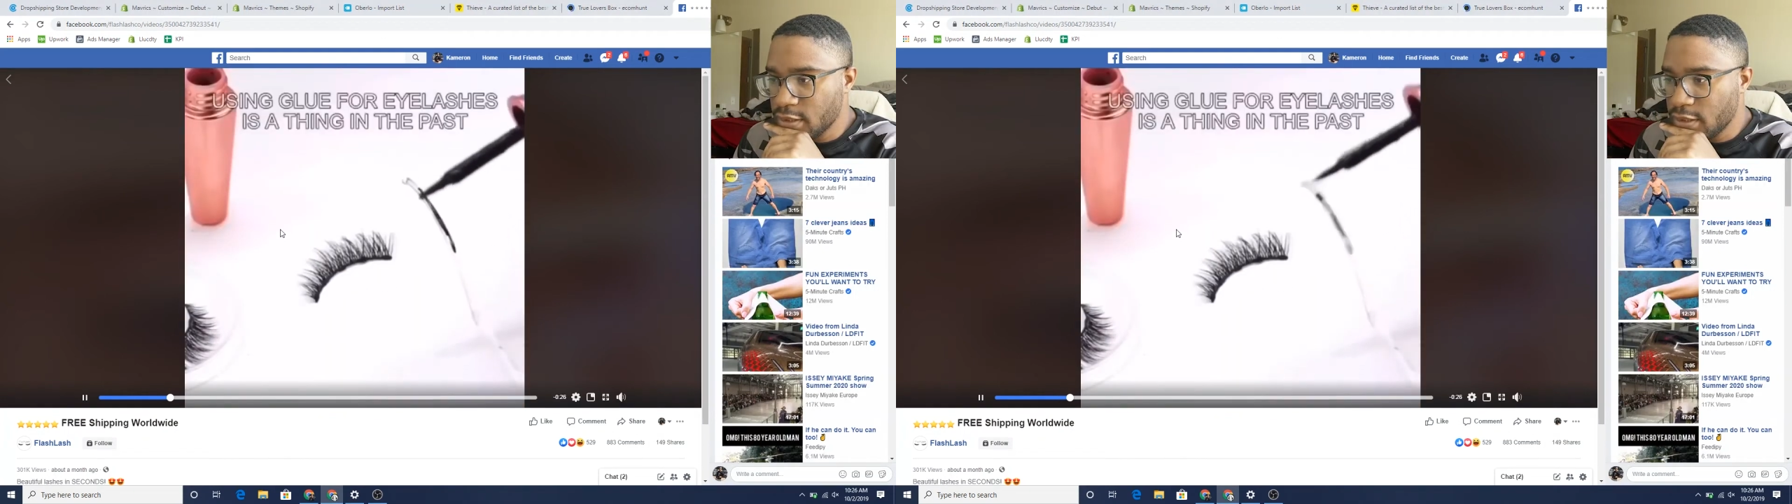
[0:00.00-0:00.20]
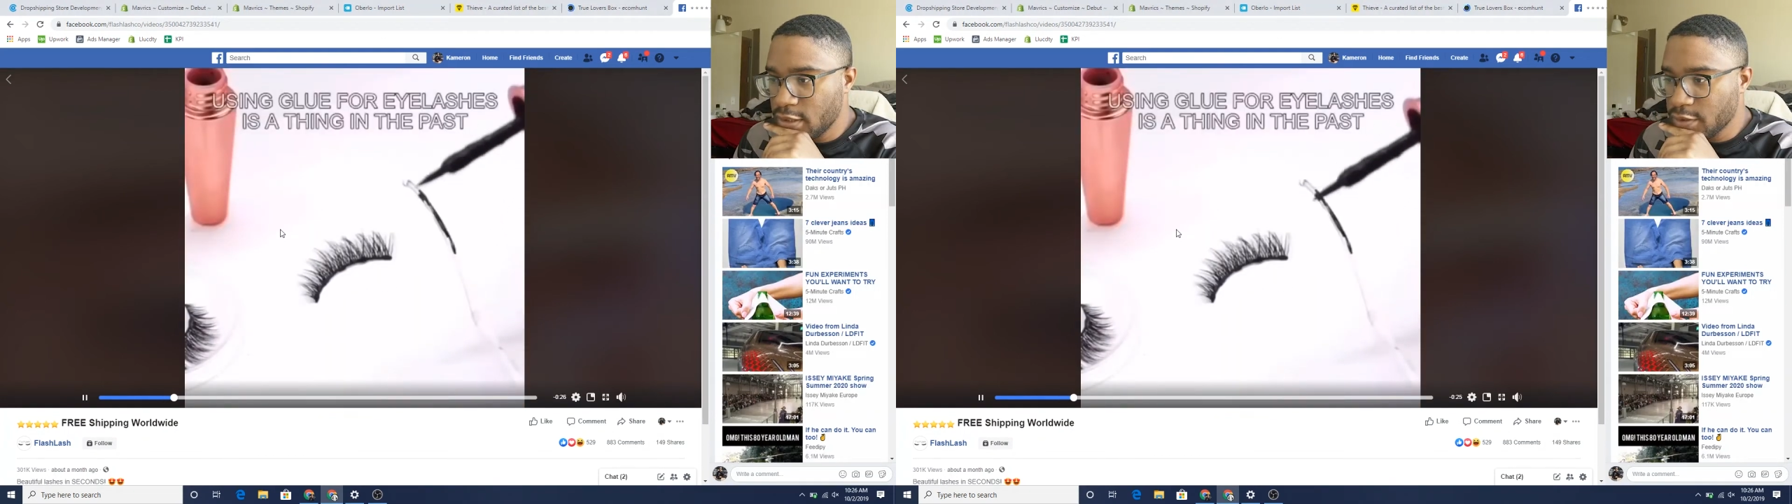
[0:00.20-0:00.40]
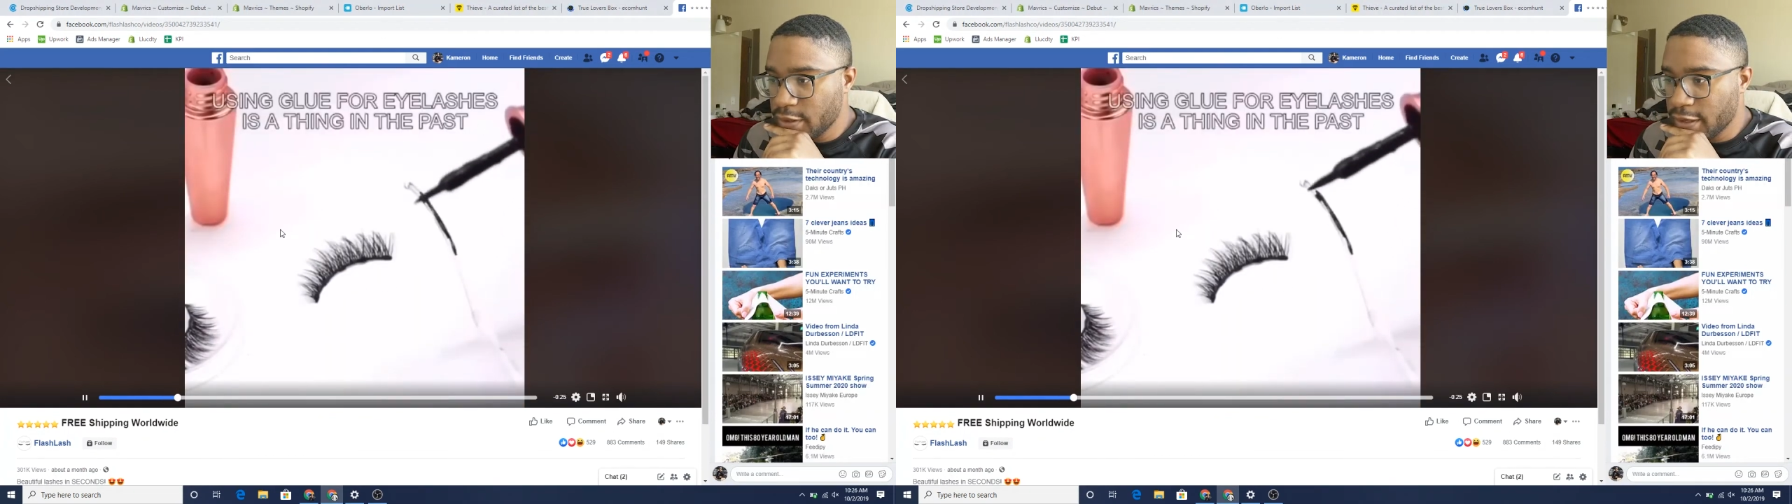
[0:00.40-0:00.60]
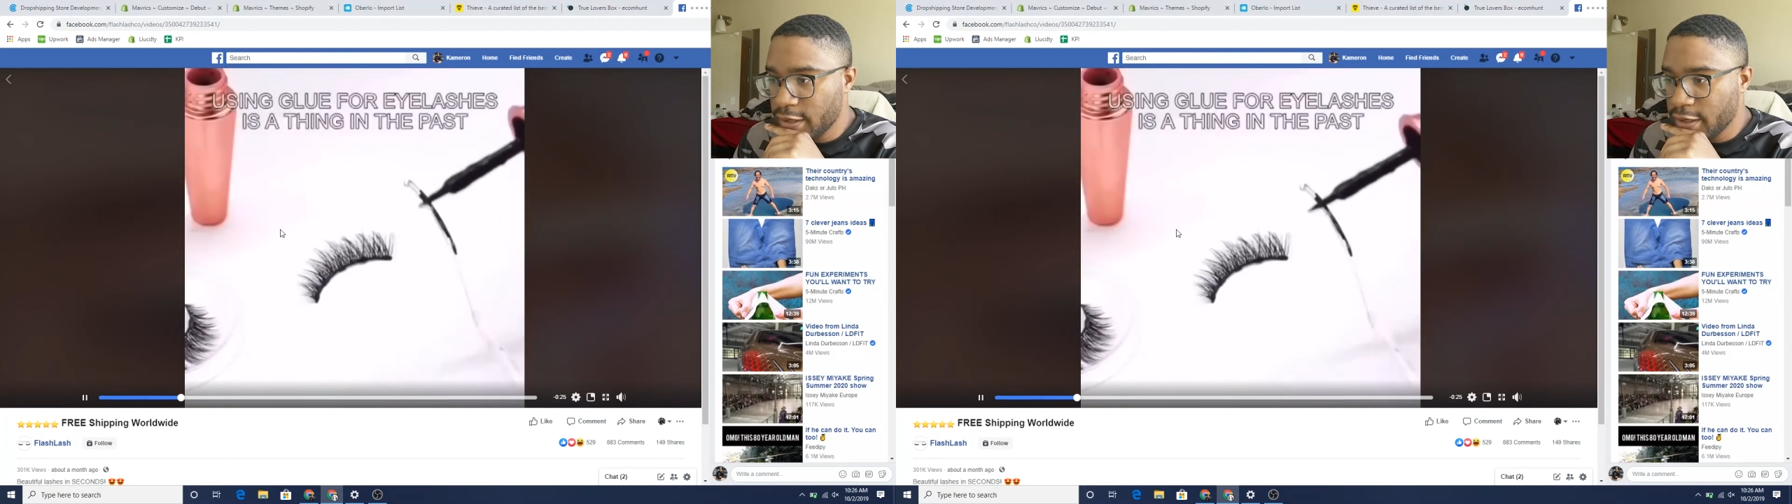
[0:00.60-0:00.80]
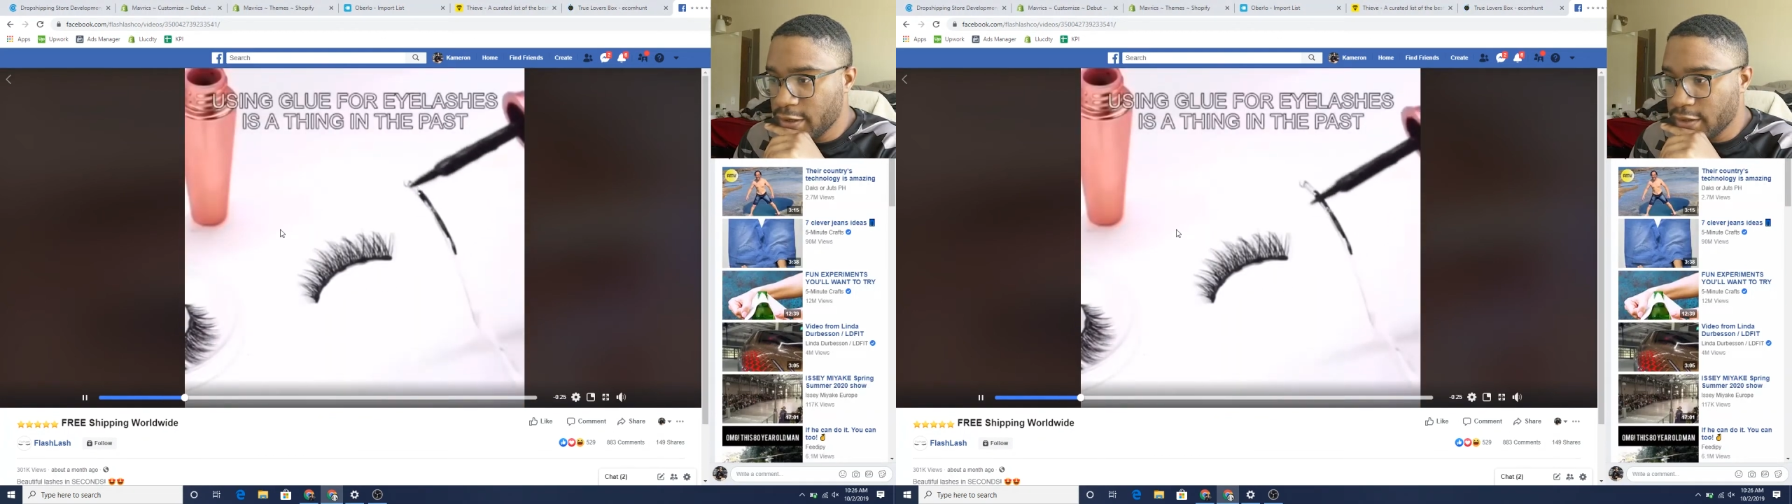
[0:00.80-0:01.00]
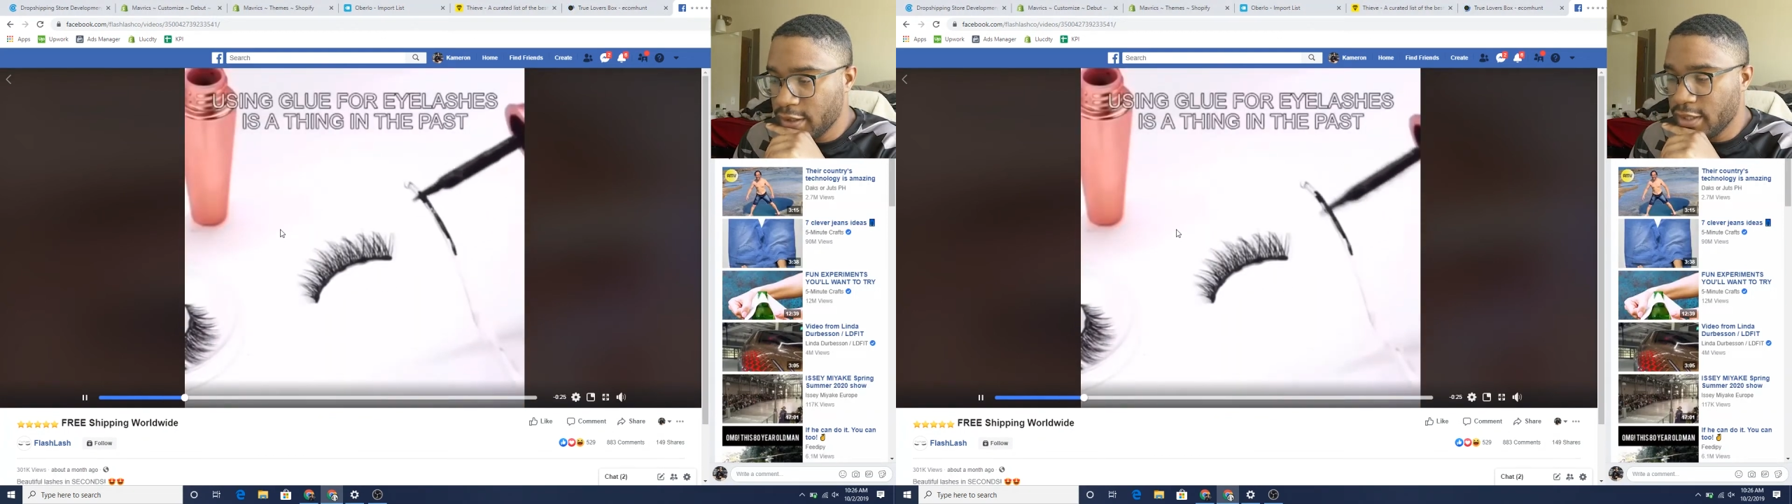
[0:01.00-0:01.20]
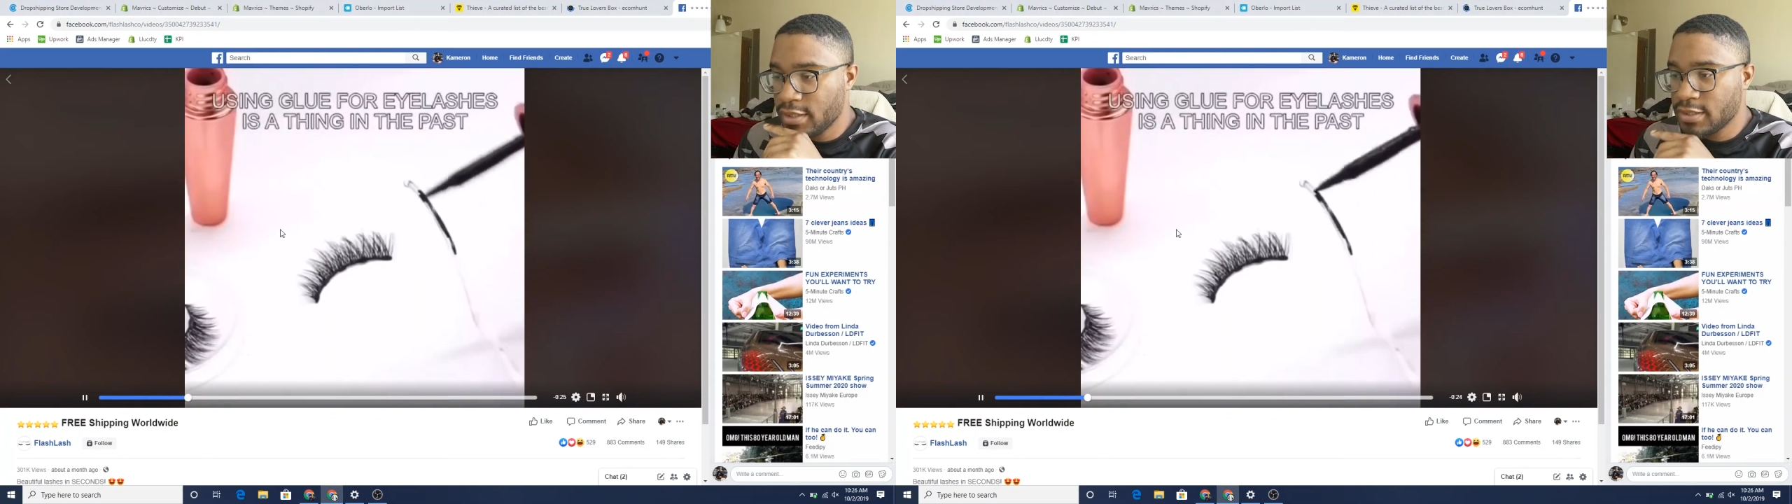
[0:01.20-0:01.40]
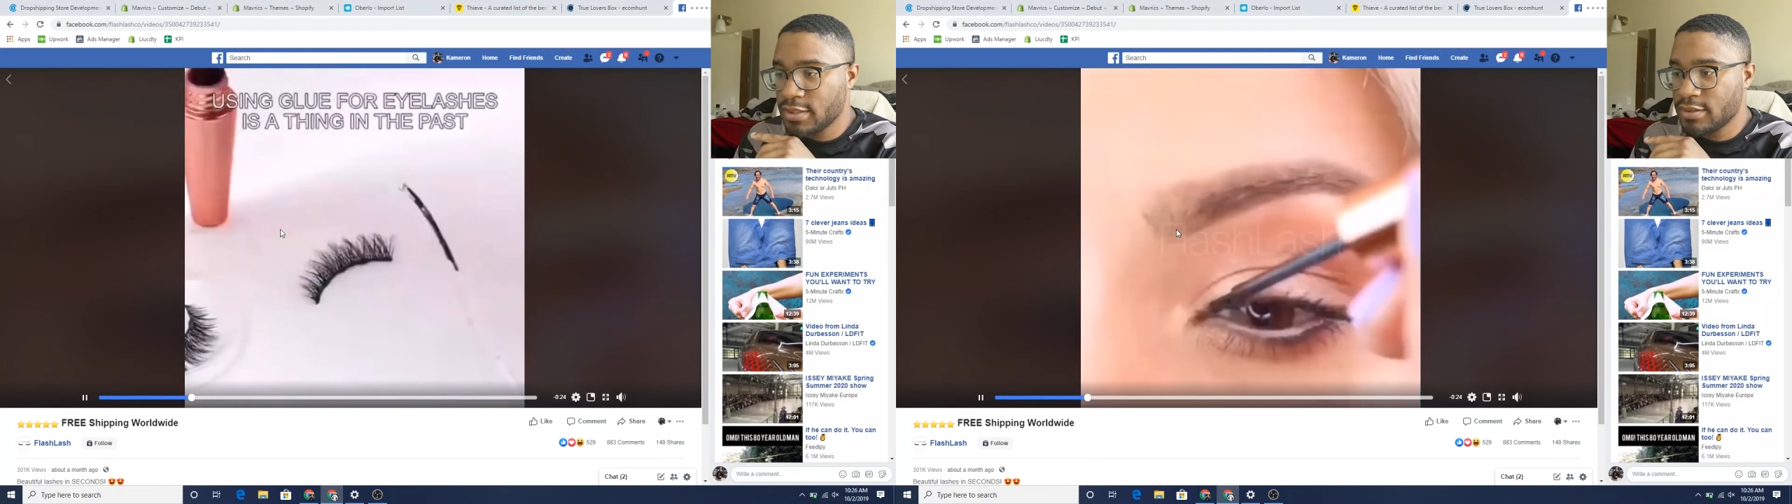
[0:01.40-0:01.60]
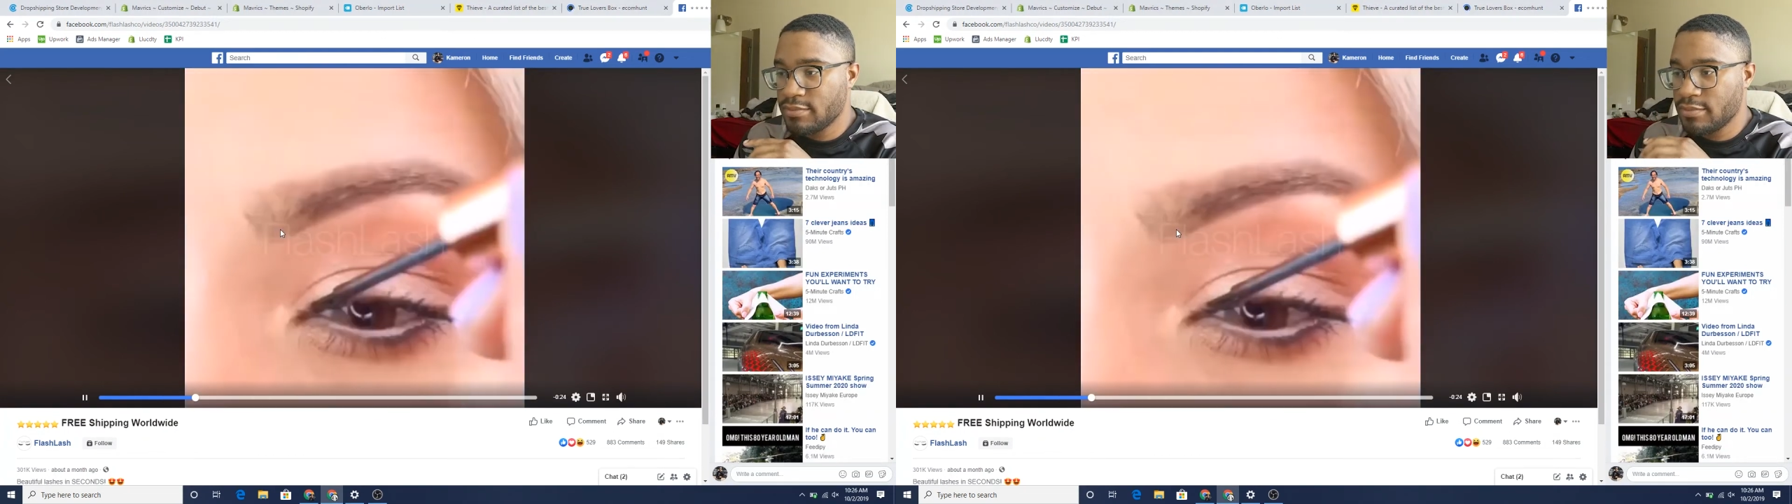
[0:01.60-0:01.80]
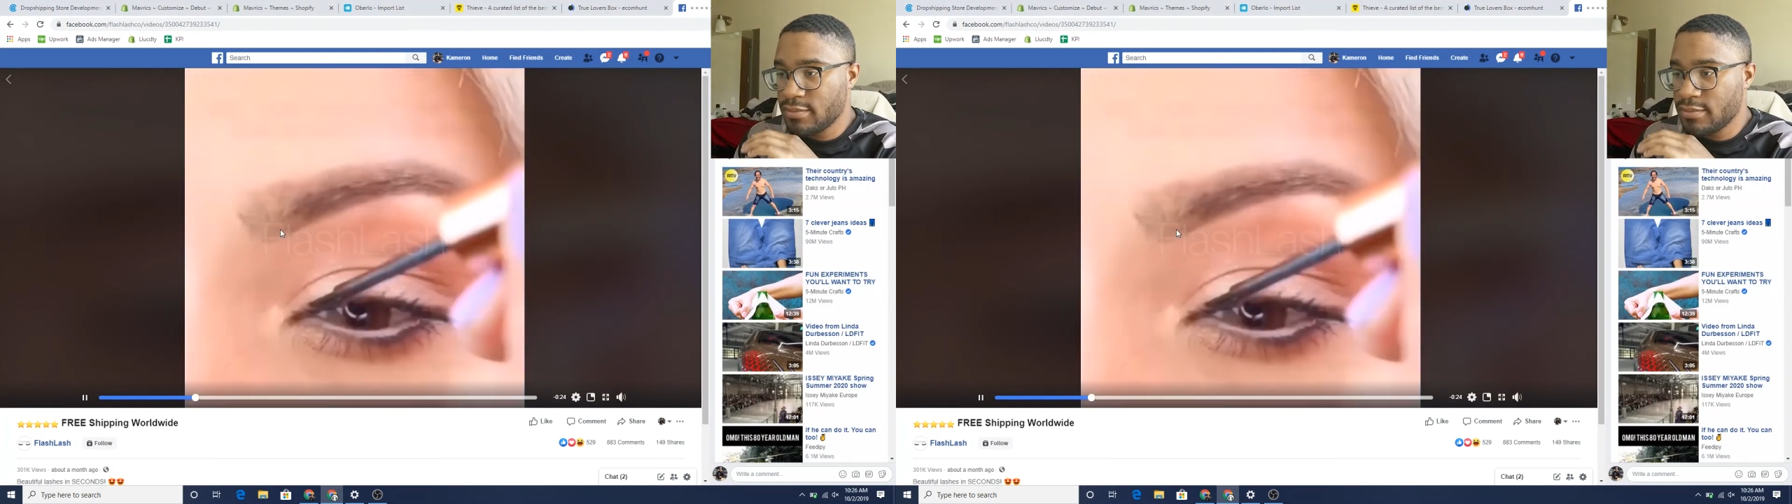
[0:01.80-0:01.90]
And this right here is